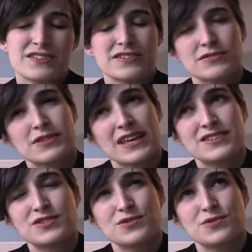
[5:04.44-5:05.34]
also led
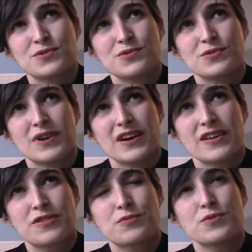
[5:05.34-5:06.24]
to,
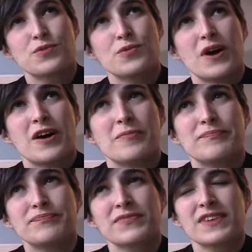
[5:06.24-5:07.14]
through um,
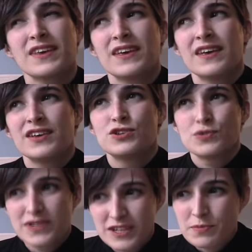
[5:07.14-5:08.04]

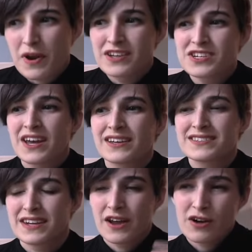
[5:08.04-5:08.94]
doing these projects,
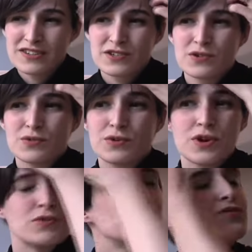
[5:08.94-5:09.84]
and I also
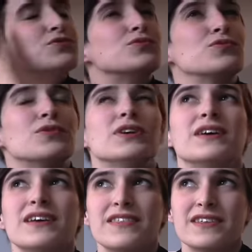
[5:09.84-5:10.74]
go to
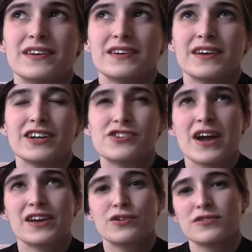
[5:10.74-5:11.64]
the, I try
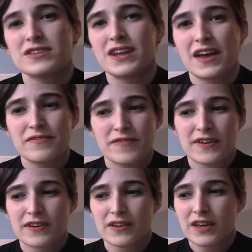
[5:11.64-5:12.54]
and go to the
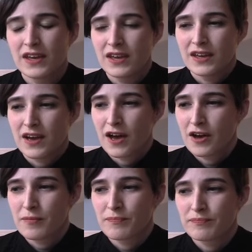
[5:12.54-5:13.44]
NYFA,
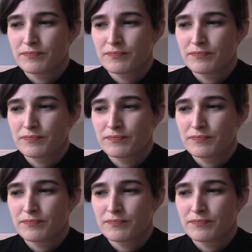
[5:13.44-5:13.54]
um,